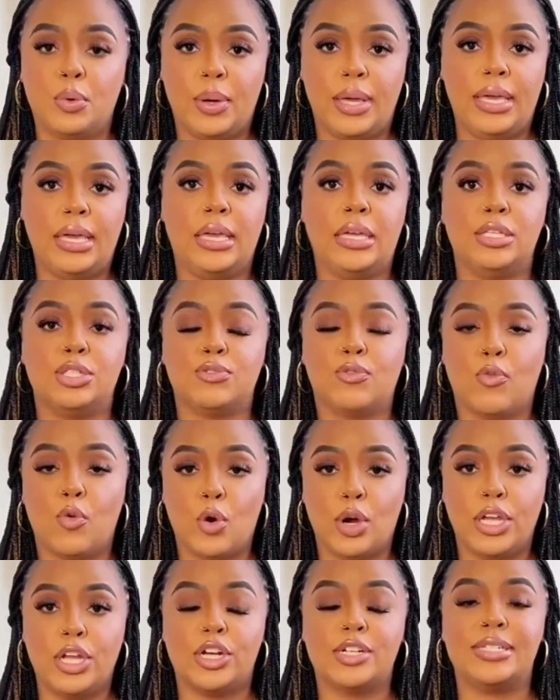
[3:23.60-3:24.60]
Later that
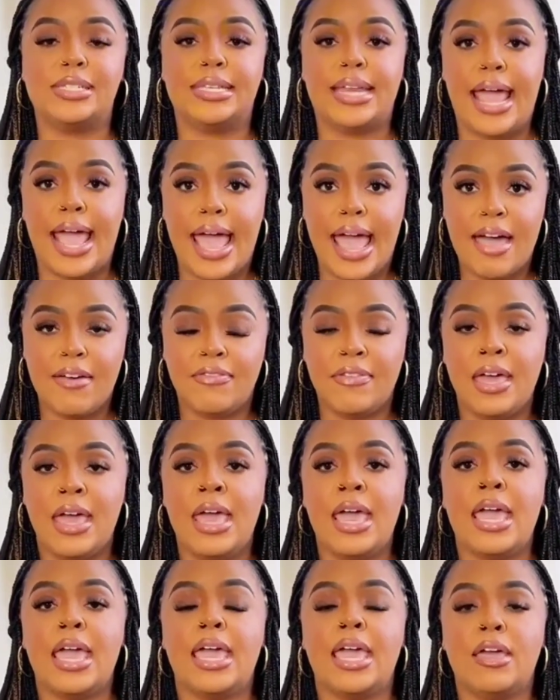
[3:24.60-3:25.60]
week,
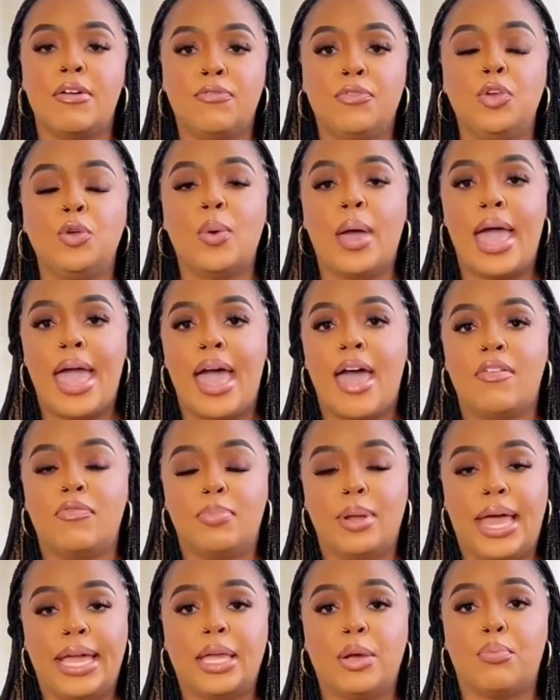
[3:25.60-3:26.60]
Baltasar Ngonga
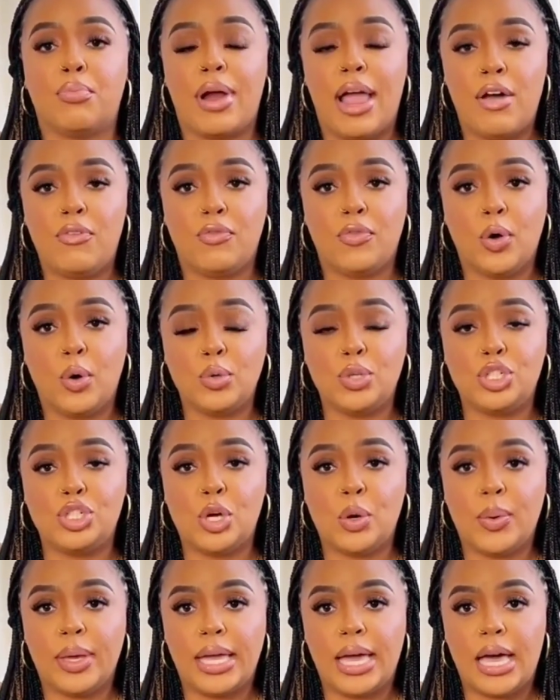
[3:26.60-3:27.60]
himself entered her
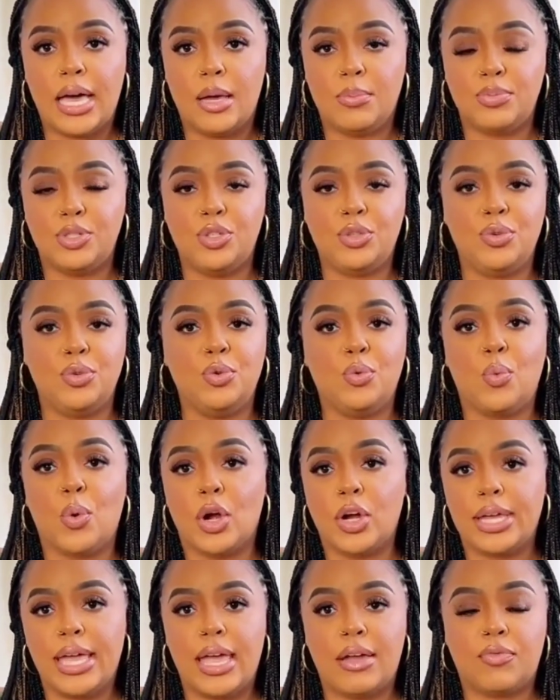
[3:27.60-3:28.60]
store.
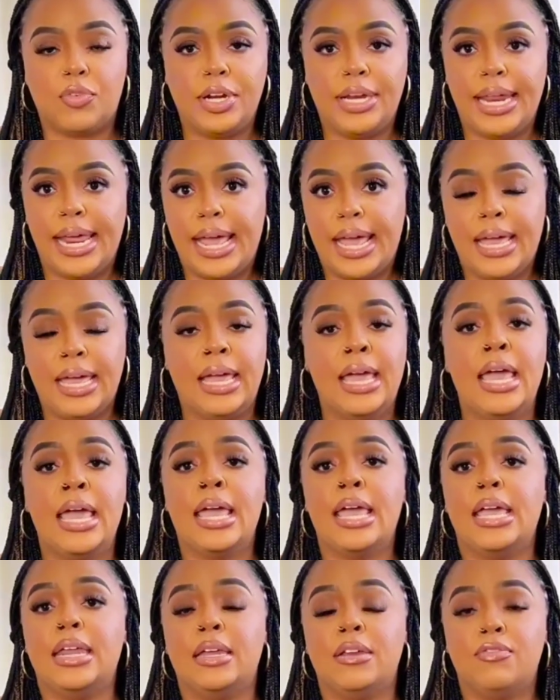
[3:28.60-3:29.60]
He was charming,
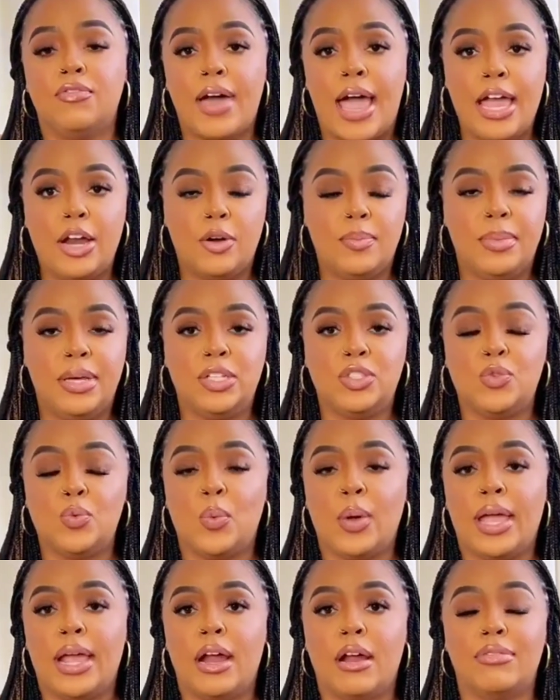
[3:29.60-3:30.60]
at first,
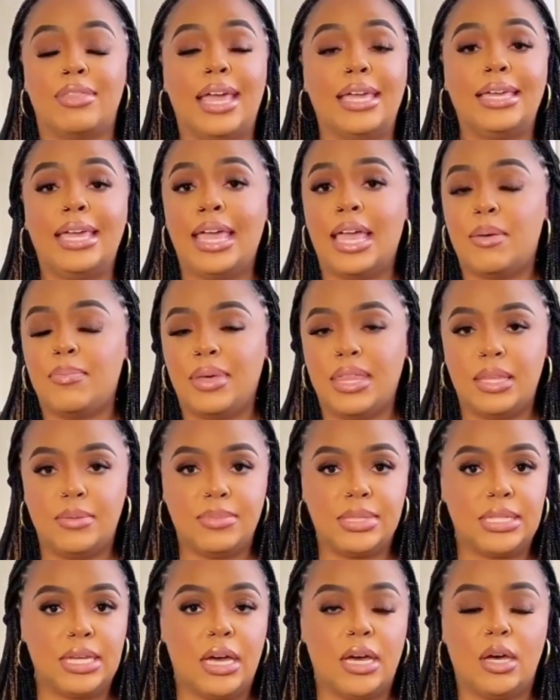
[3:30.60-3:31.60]
Meera would later
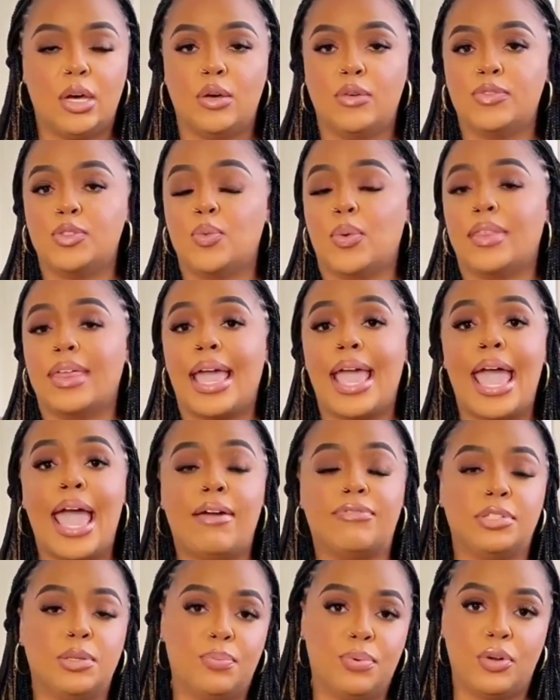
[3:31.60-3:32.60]
tell me during a
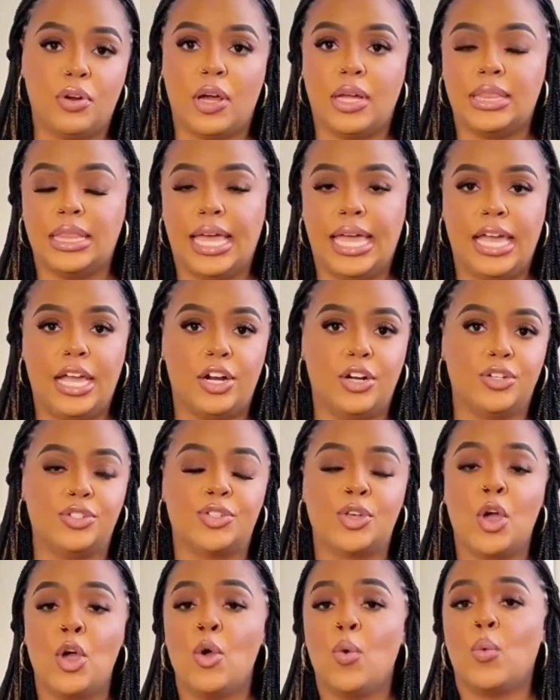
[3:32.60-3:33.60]
rare interview.
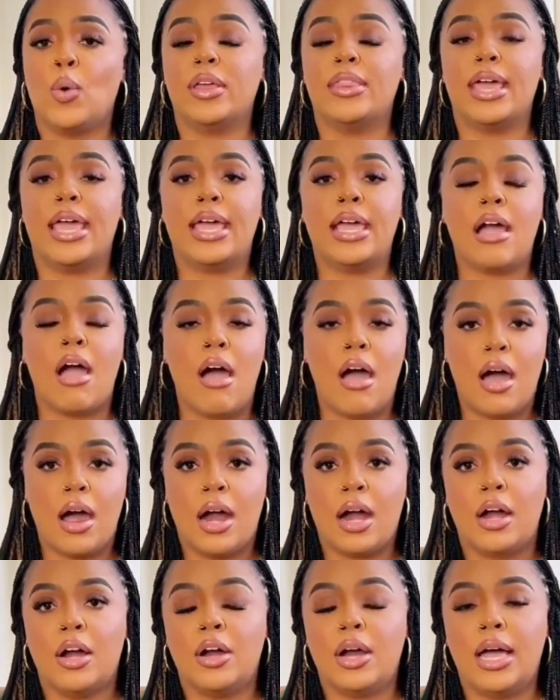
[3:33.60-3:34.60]
But too
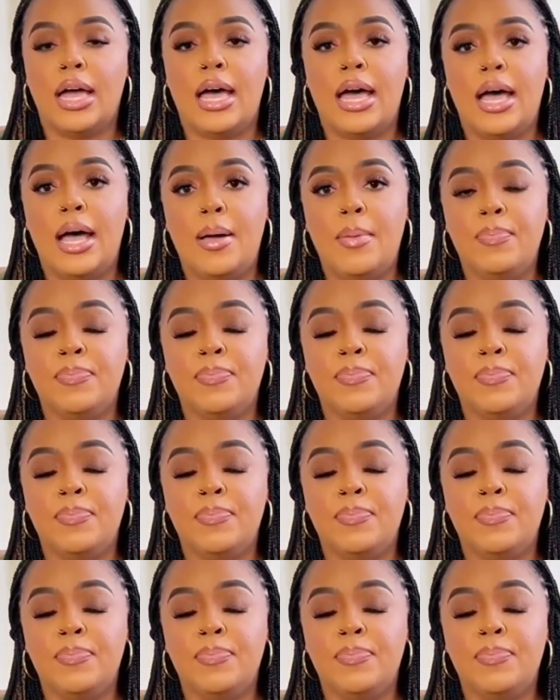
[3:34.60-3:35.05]
smooth.